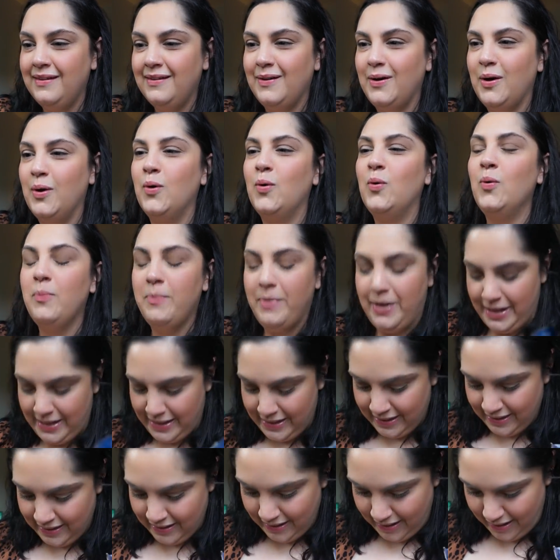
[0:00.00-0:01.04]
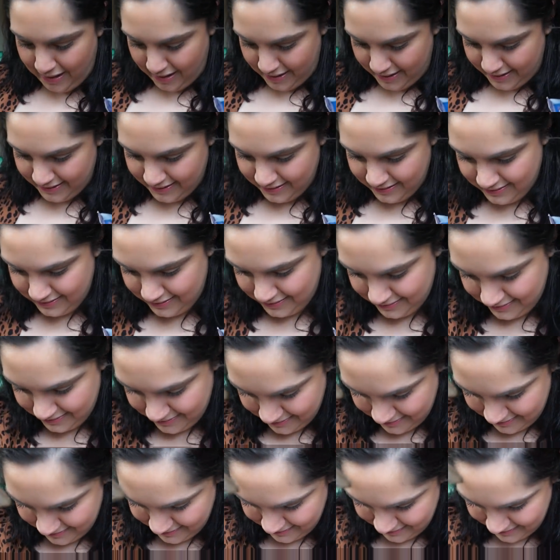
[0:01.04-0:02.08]
Oh my god.
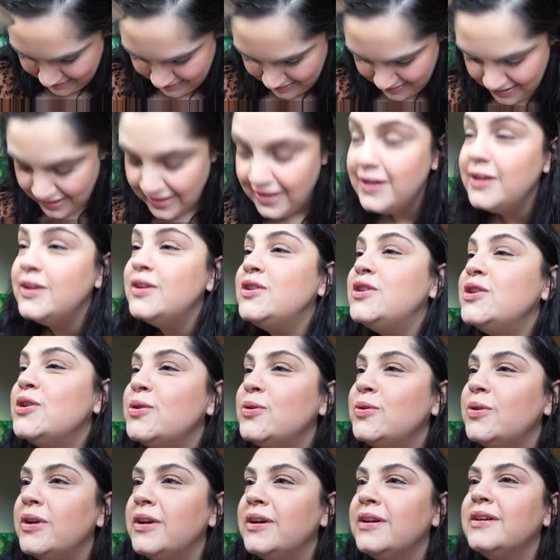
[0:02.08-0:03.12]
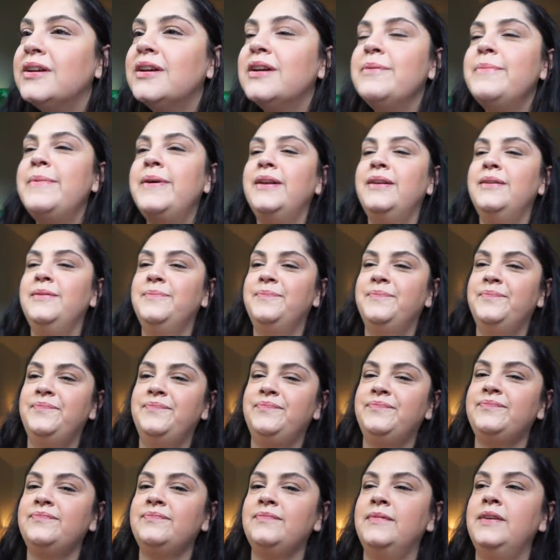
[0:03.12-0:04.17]
Dude, come on.
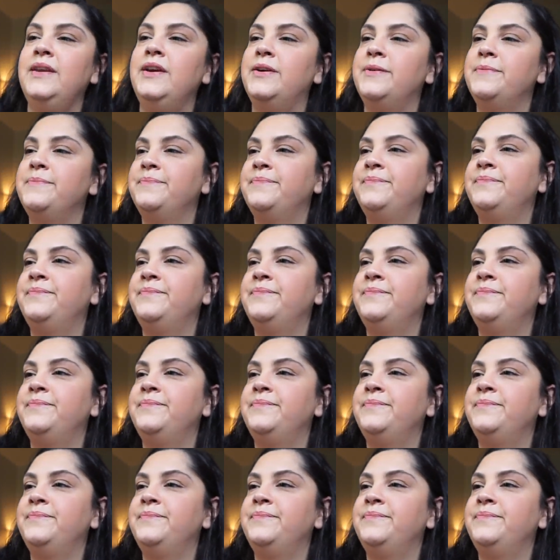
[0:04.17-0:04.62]
Here.